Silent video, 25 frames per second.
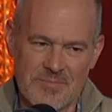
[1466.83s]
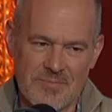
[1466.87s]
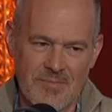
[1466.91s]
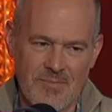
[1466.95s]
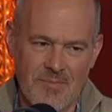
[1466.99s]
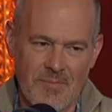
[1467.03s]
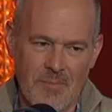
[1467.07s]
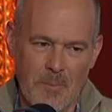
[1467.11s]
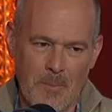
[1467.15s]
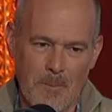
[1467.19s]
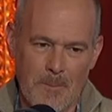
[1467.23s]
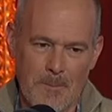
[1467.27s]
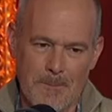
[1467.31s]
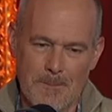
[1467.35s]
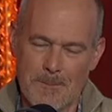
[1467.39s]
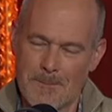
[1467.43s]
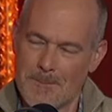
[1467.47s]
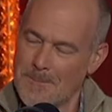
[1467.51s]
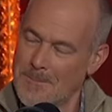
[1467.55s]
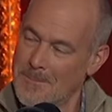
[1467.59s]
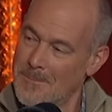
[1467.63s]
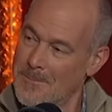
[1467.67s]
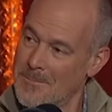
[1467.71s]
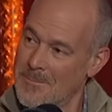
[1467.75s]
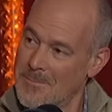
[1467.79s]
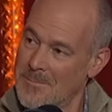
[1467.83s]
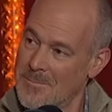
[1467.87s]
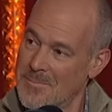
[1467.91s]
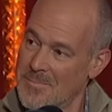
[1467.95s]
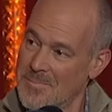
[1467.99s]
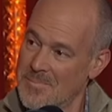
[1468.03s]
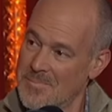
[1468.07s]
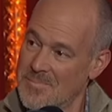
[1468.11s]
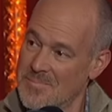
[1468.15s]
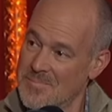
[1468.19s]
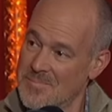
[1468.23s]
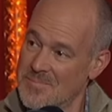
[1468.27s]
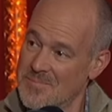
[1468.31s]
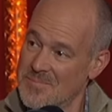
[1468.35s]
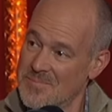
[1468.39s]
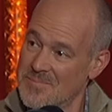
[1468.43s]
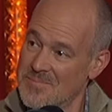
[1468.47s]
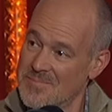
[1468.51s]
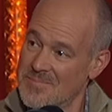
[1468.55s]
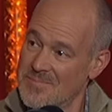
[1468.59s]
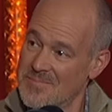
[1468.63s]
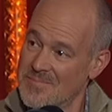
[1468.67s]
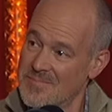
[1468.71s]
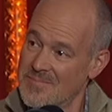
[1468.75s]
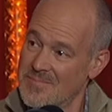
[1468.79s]

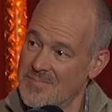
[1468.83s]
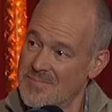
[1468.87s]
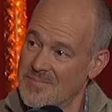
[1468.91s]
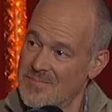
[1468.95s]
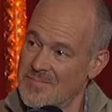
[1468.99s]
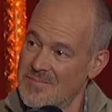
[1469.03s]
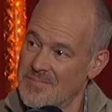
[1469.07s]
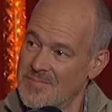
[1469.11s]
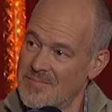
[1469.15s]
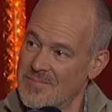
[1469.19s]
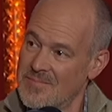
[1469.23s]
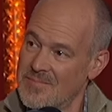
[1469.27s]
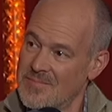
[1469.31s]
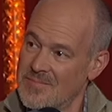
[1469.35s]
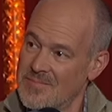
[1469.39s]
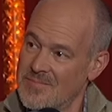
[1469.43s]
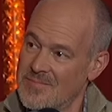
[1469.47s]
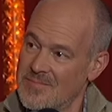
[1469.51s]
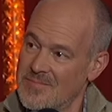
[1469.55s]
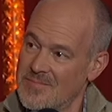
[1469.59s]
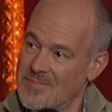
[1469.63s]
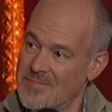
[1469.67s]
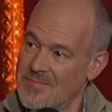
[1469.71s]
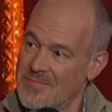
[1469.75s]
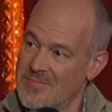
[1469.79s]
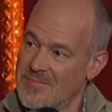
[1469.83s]
(silent)